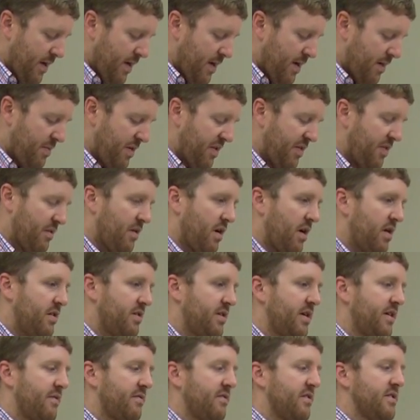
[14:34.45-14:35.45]
uh, but there are
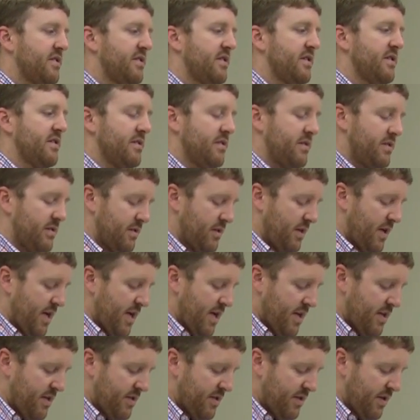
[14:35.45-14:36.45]
differences,
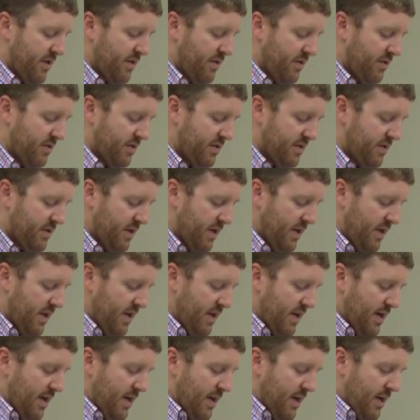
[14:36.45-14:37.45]
and so there's
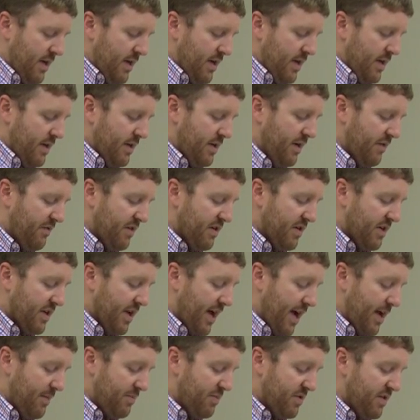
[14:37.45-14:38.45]
different
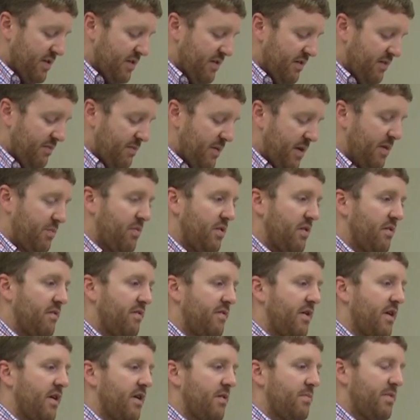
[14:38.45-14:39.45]
types of
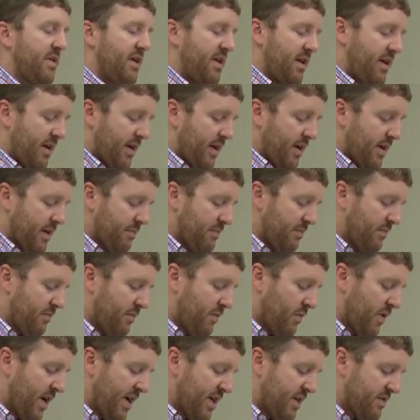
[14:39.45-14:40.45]
manipulative therapy, and it can
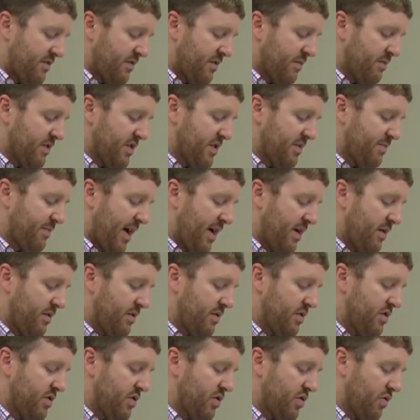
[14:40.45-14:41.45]
range from
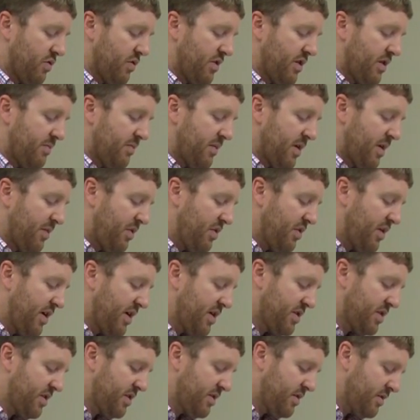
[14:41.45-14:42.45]
spinal and joint
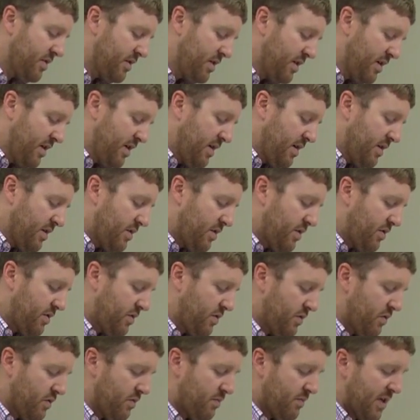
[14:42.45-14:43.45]
manipulation
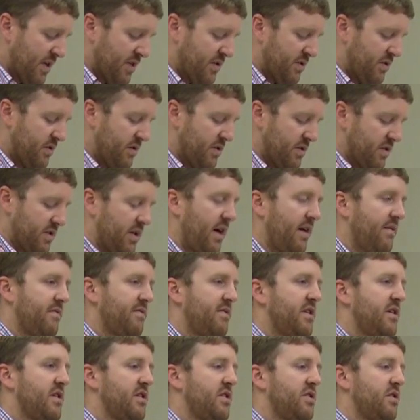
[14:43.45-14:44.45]
to muscle and
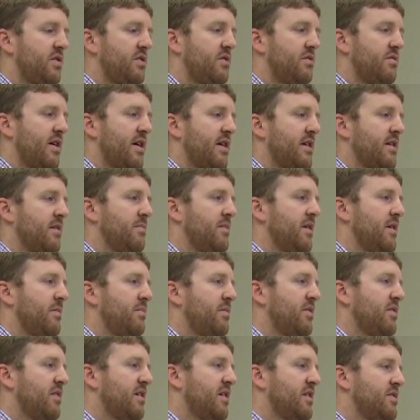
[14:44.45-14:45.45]
soft tissue directed
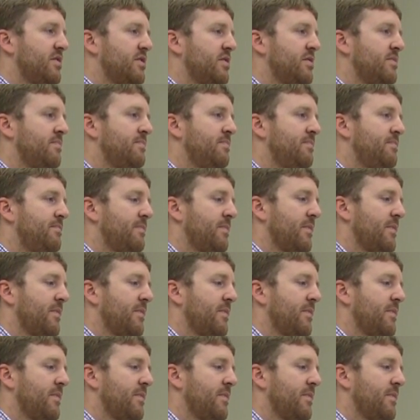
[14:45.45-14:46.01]
manipulation.